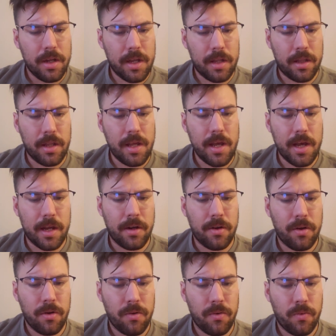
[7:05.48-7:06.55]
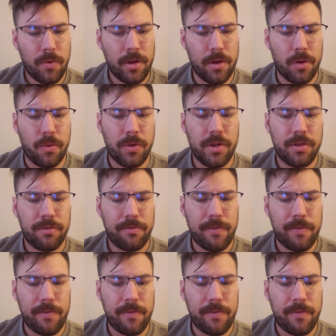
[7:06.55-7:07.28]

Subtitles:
In the end, we always